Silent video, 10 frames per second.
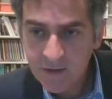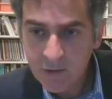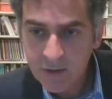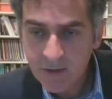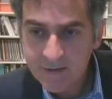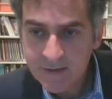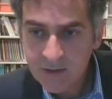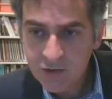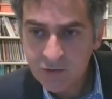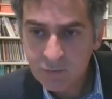
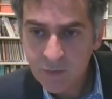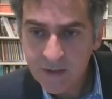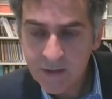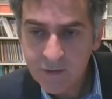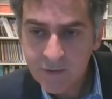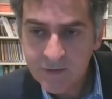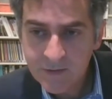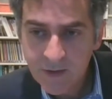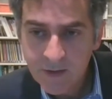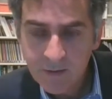localization we
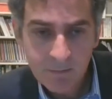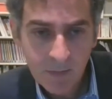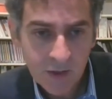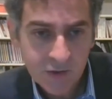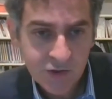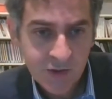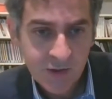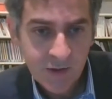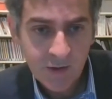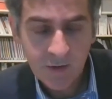lose much
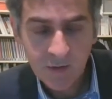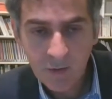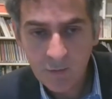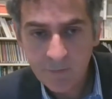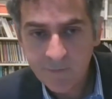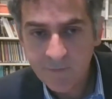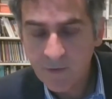of